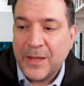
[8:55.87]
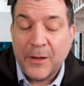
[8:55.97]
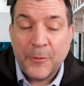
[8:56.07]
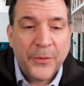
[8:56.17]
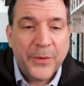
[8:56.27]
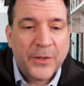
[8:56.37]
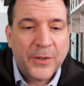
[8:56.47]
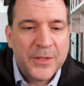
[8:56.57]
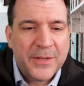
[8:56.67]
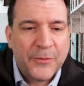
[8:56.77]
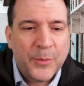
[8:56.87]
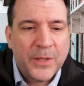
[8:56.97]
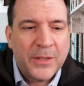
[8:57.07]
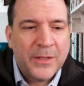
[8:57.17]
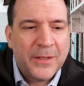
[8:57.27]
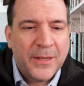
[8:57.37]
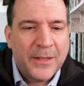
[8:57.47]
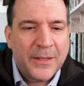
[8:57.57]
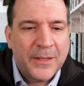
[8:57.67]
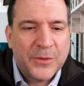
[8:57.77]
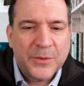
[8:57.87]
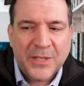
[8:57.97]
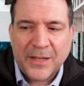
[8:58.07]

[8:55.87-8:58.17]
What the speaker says: And I want to encourage everyone to